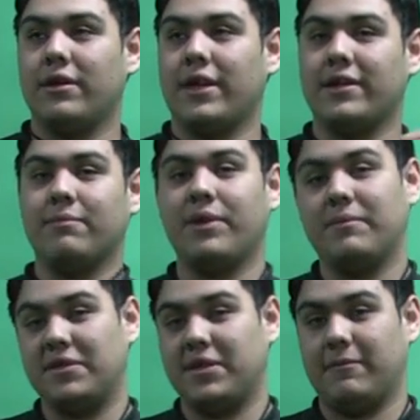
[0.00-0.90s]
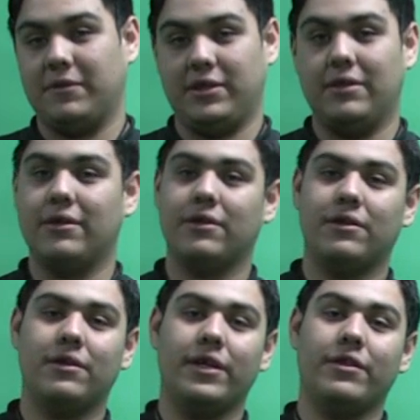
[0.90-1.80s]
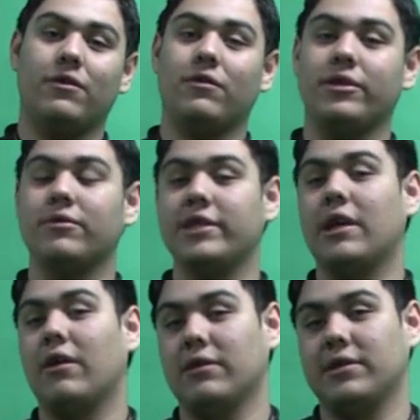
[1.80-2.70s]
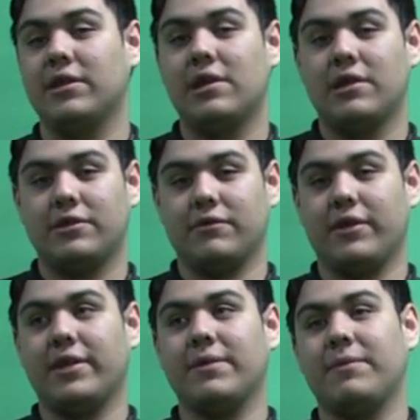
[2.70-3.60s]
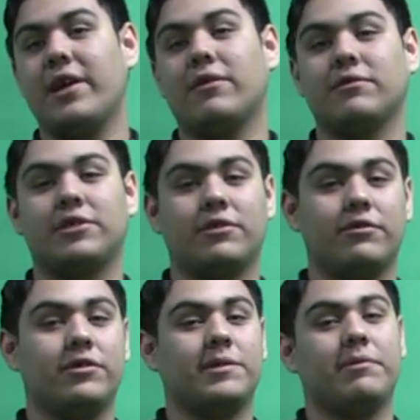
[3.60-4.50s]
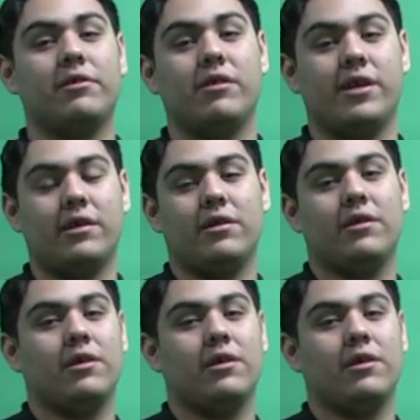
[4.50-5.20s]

at the PEP assembly, and they're only $3. So get them now, show your spirit,